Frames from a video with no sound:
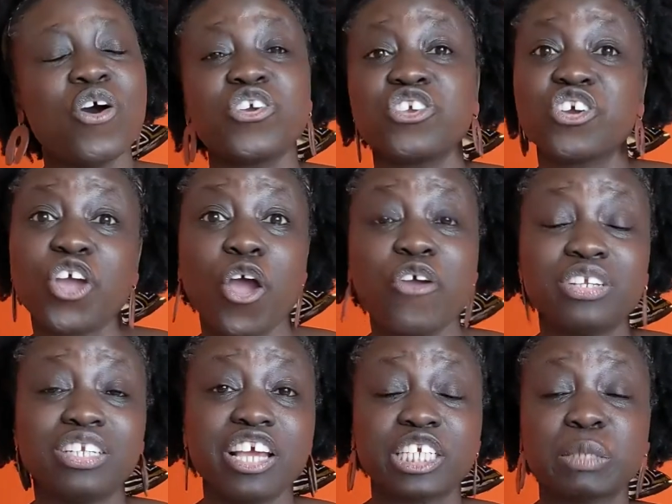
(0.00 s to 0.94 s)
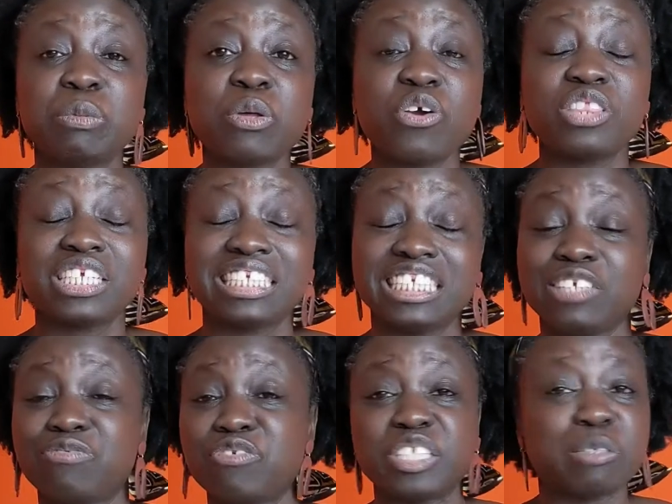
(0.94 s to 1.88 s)
or you're going exploring the
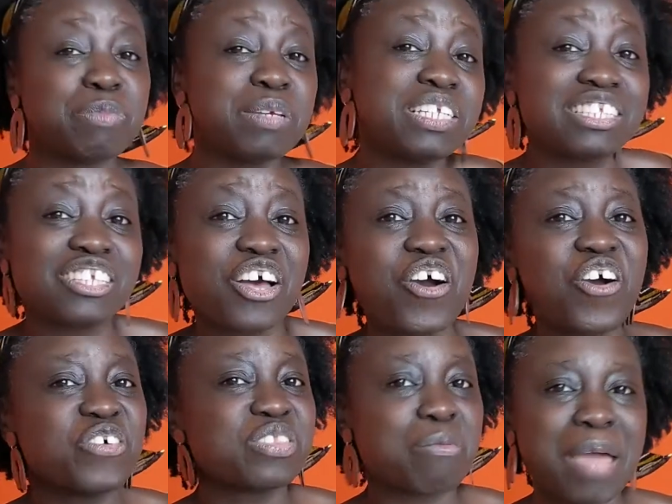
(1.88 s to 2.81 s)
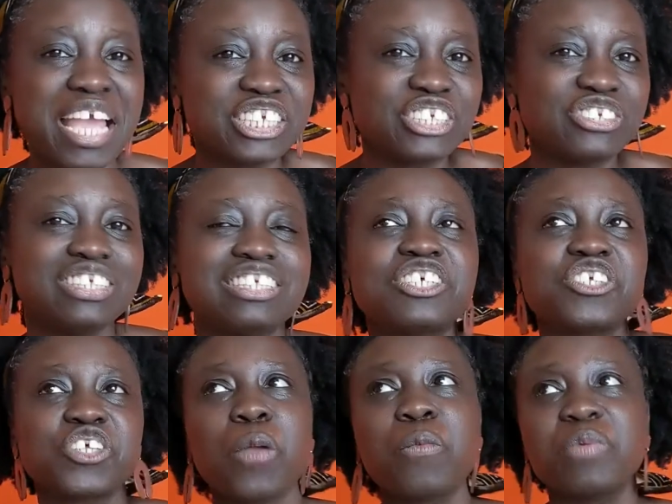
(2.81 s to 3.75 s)
city for its pizza or the pastries.
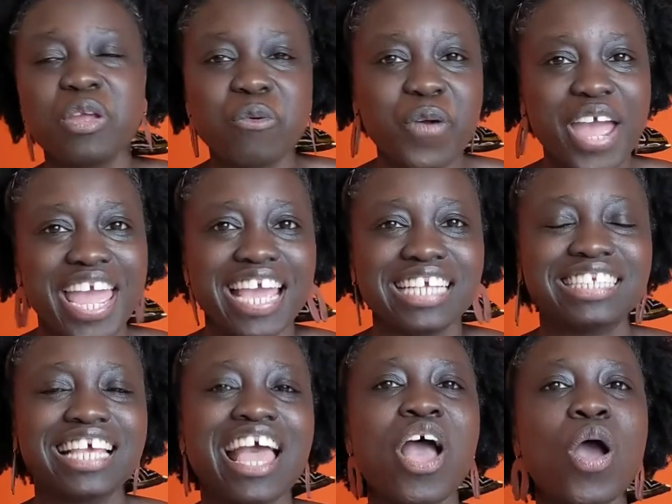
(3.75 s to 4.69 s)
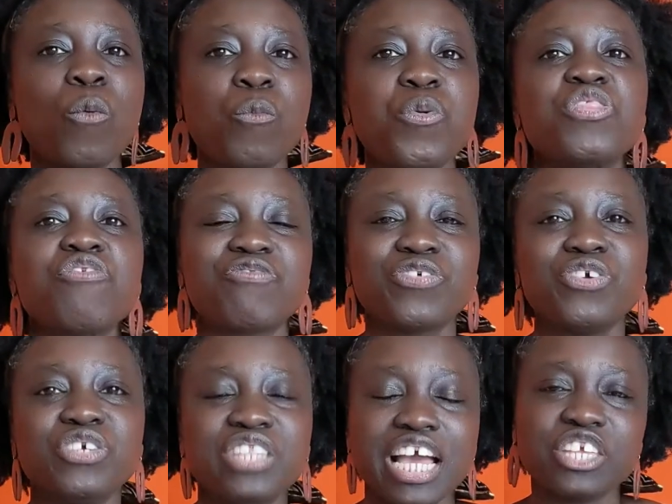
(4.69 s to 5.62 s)
There's so many ways with
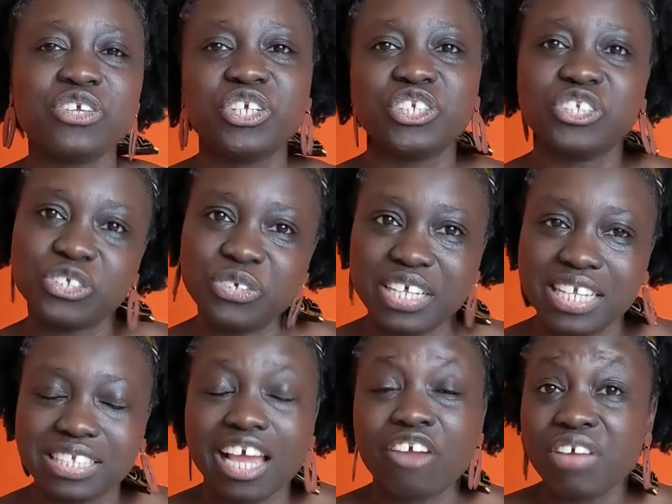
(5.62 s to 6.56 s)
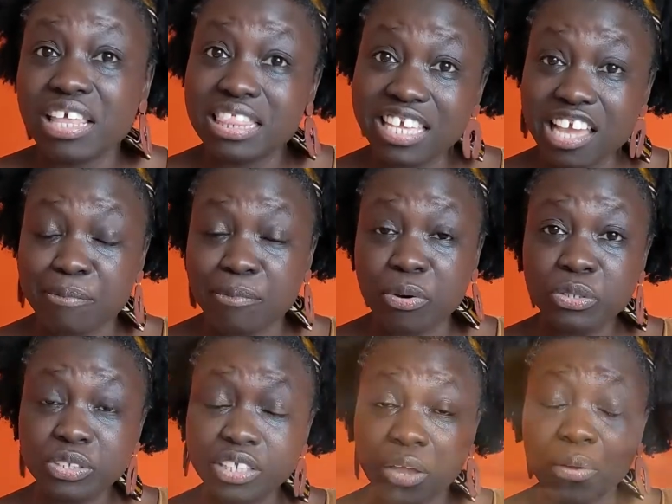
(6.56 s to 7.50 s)
food that you can do this. A great thing
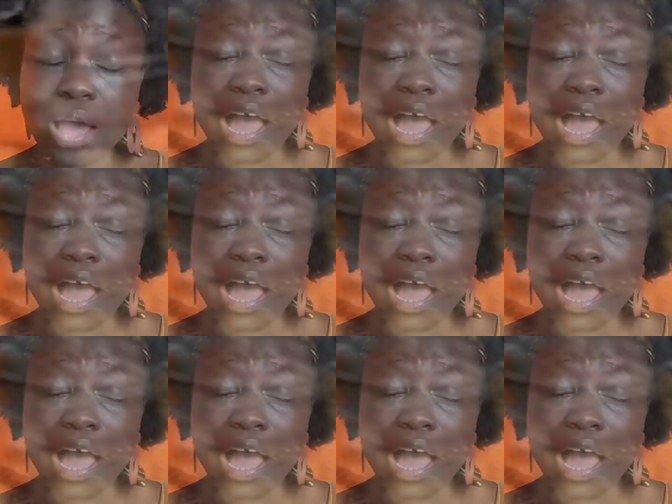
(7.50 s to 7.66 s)
also